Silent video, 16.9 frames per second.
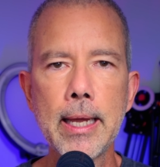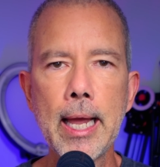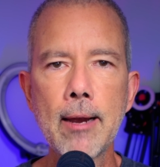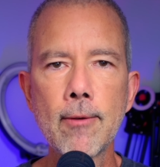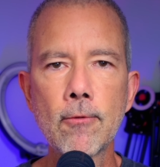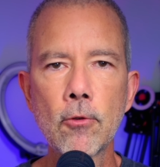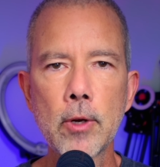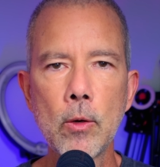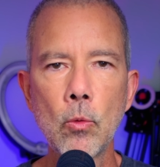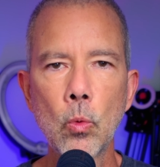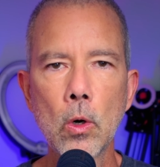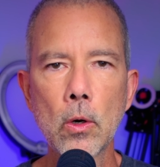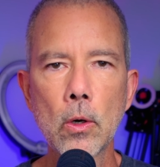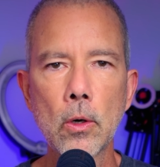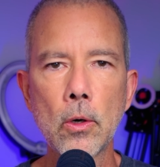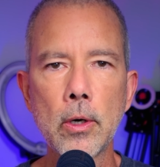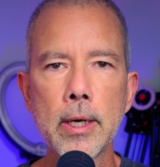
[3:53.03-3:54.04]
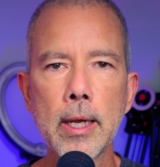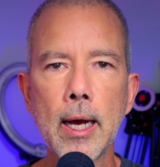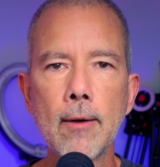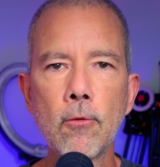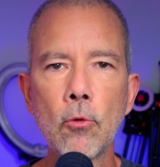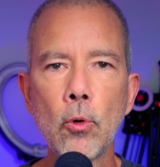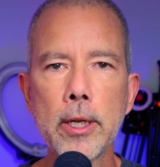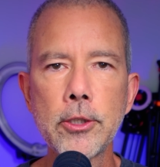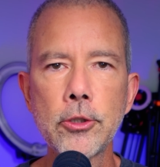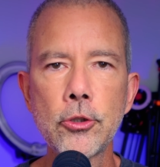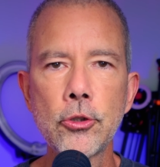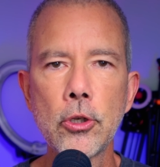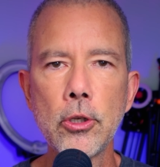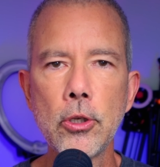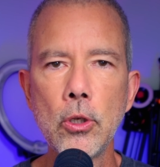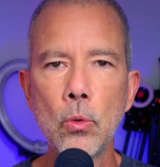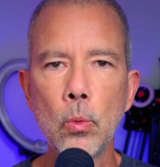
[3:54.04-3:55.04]
every word of which
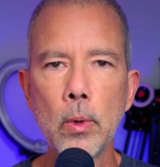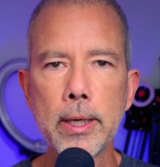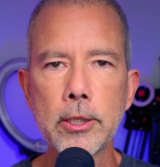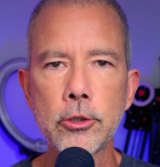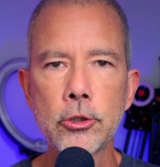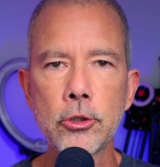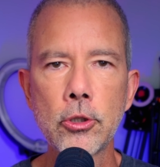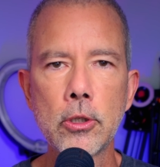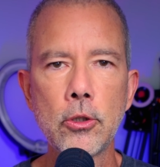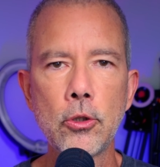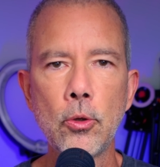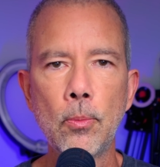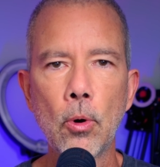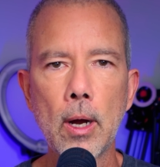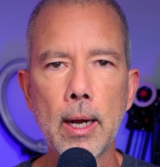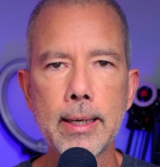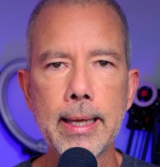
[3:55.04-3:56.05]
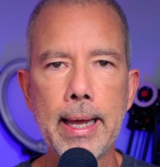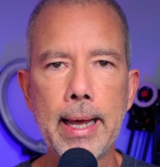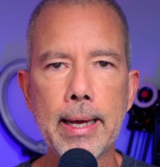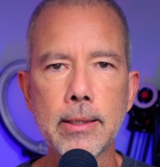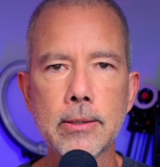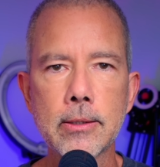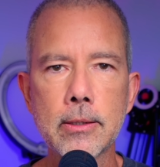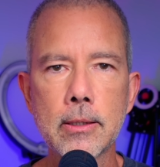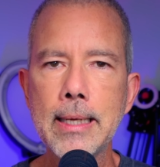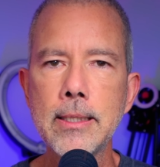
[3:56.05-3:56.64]
you wish to broadcast,